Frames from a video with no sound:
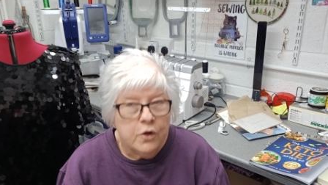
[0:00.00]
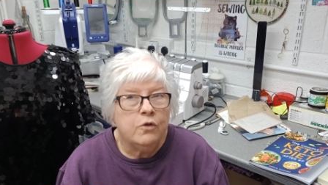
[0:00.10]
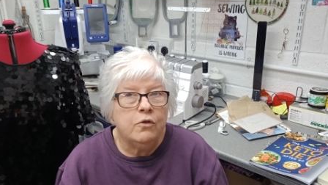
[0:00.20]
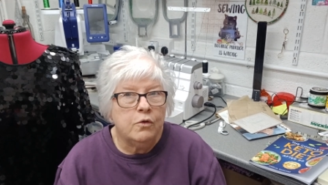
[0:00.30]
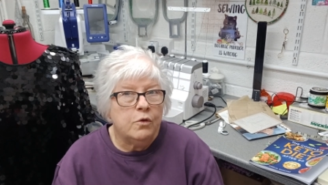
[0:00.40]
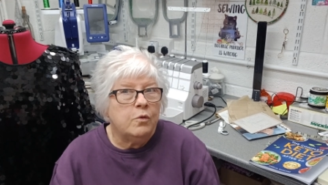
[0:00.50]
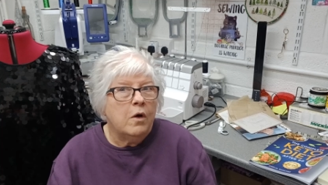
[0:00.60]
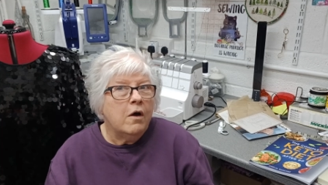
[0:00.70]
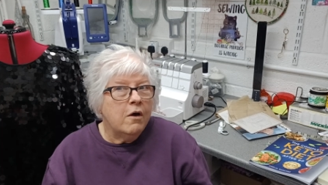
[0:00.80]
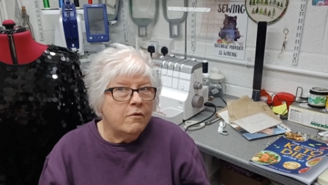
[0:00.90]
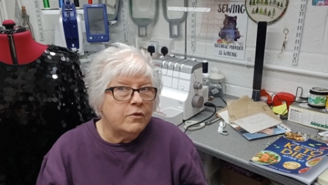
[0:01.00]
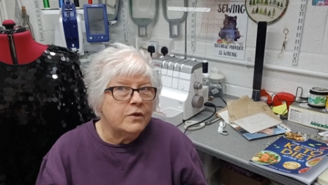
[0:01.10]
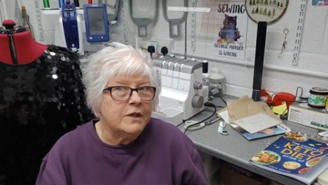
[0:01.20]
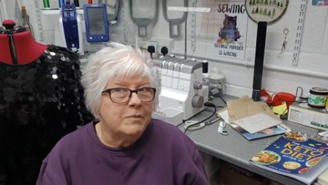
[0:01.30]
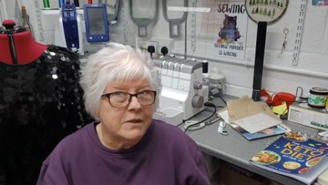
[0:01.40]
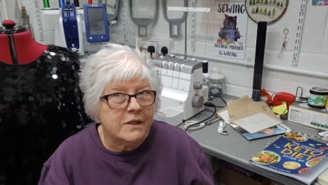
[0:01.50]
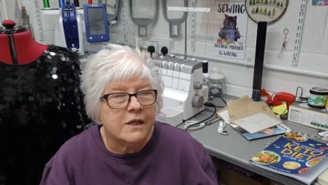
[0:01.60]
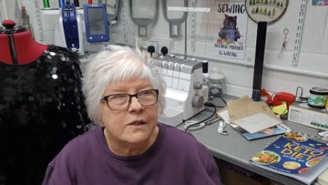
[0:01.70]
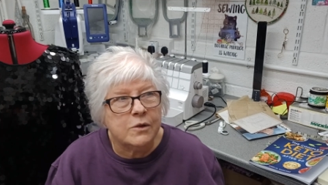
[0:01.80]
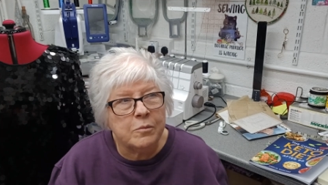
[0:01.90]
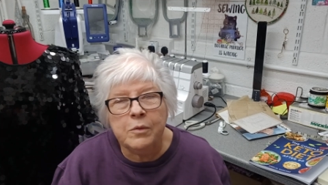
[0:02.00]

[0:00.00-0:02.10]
do over Christmas at some